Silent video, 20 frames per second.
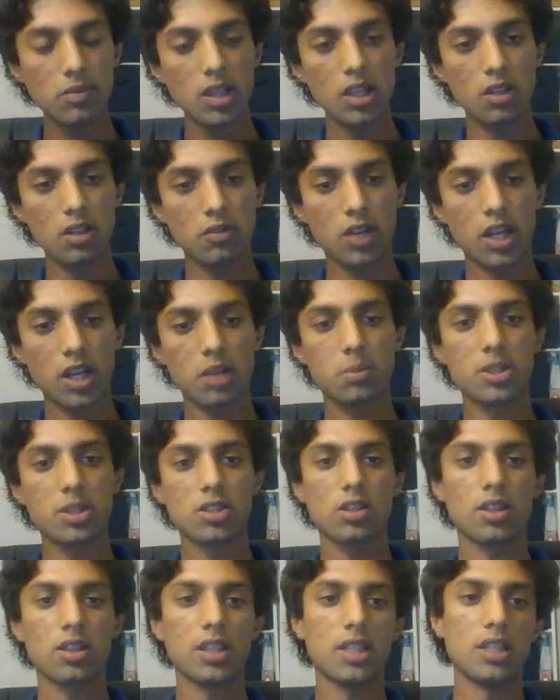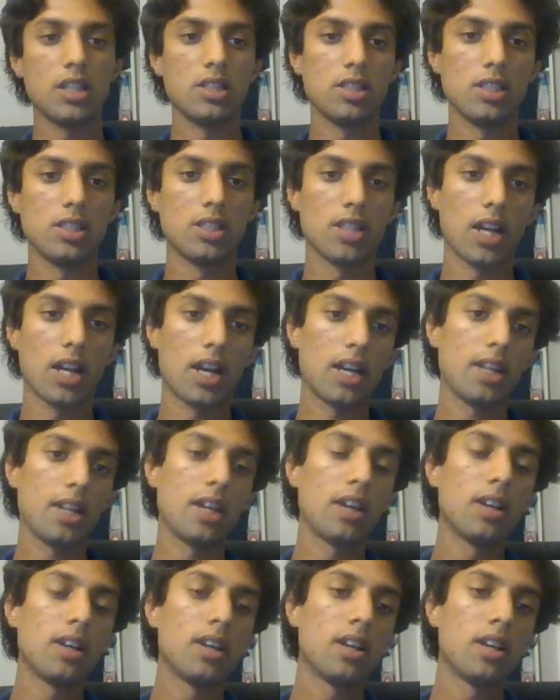environments on the easy side,